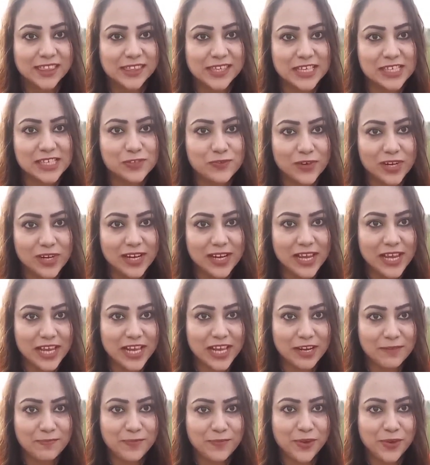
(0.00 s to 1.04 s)
This will
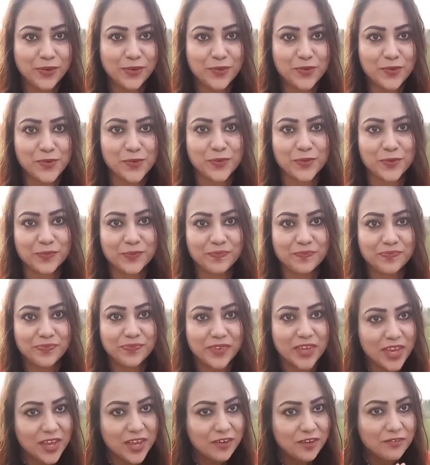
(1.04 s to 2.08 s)
help you know
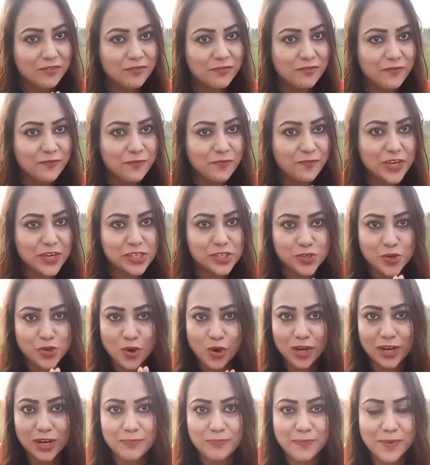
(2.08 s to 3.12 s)
which
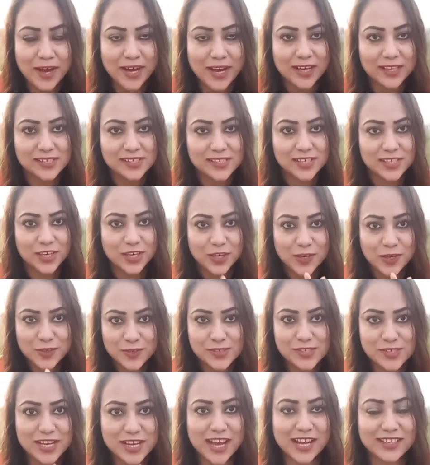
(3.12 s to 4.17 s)
all parts you
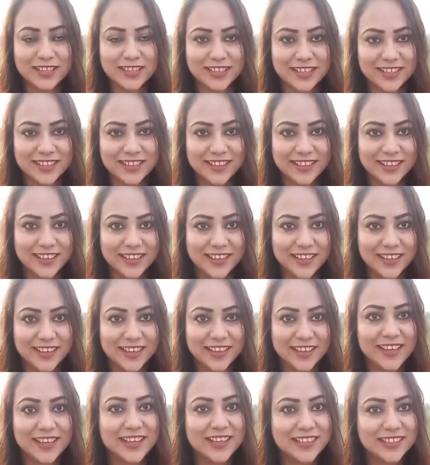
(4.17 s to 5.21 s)
started
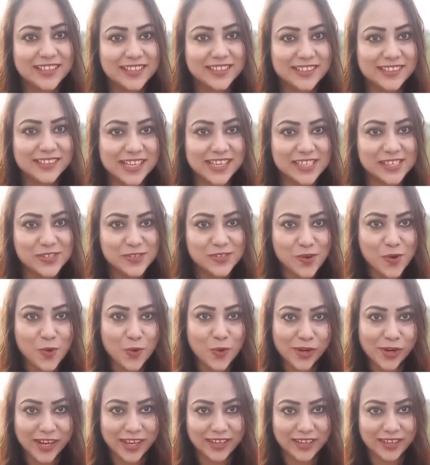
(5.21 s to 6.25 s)

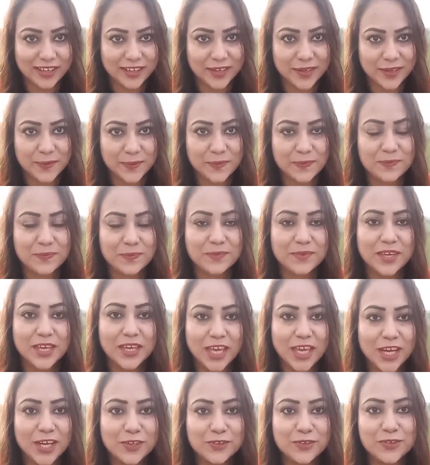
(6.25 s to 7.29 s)
disowning
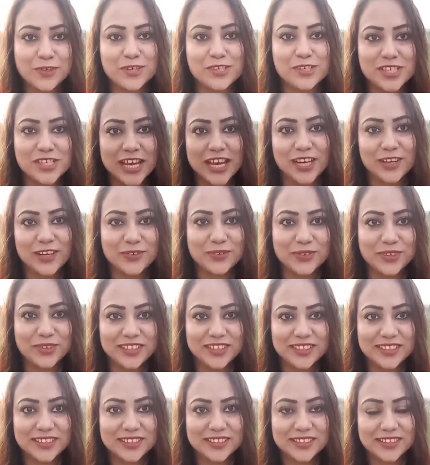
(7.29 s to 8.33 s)
into your childhood.
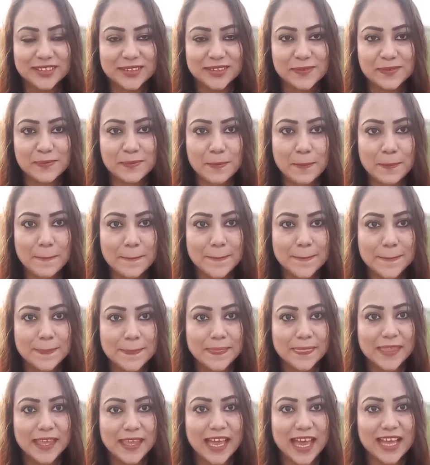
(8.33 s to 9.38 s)

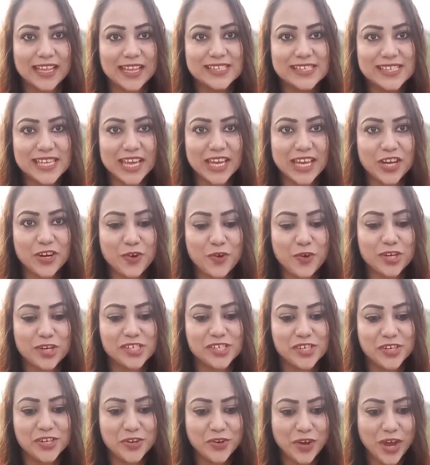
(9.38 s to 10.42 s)
And the second
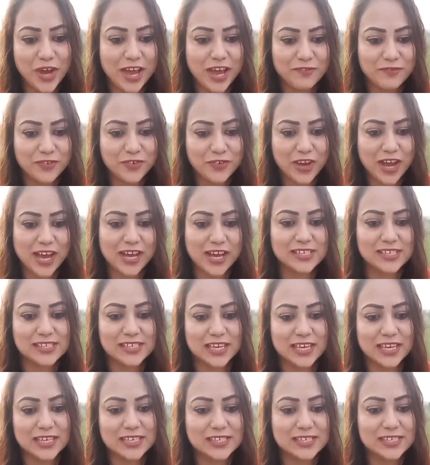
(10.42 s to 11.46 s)
question you have to ask
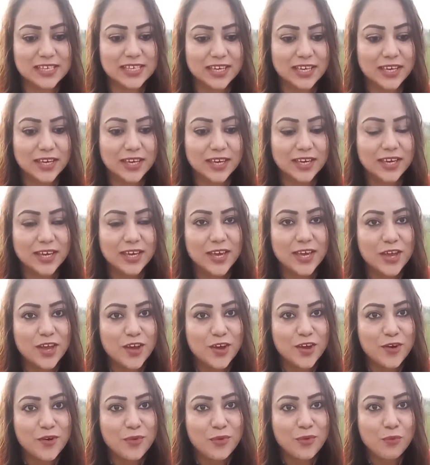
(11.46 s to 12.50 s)
is,
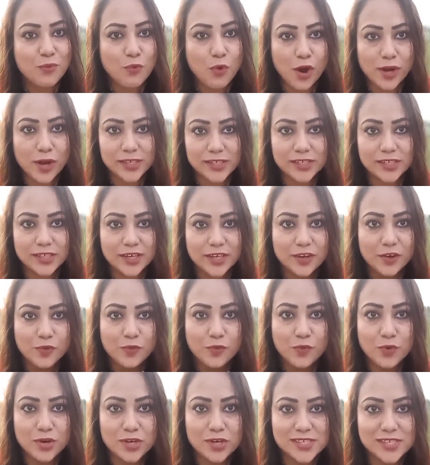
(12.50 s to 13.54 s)
what
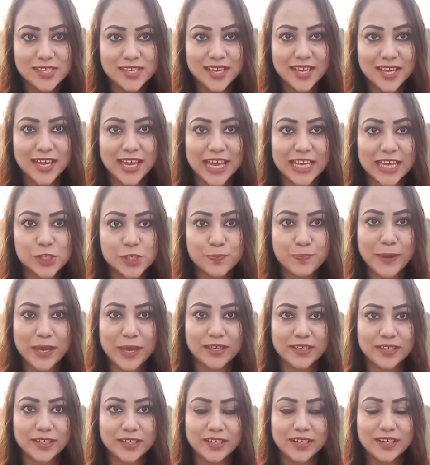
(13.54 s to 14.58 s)
was
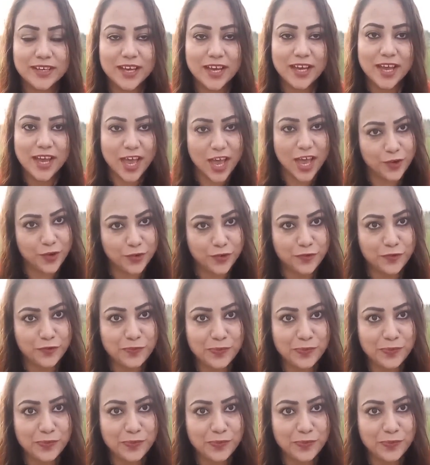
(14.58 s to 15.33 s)
expected out of